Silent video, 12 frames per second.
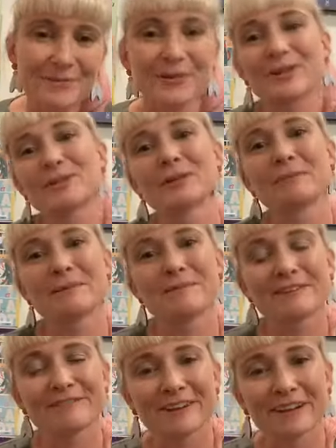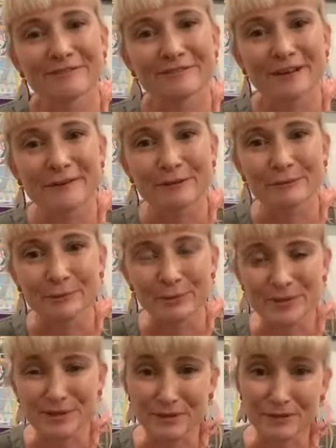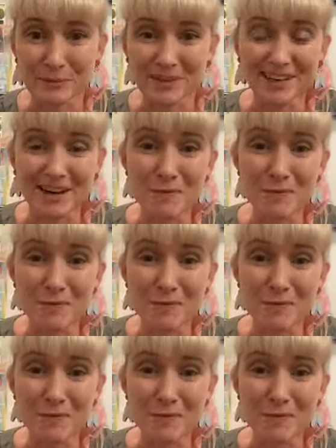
where I talk about my five favourite books of the week.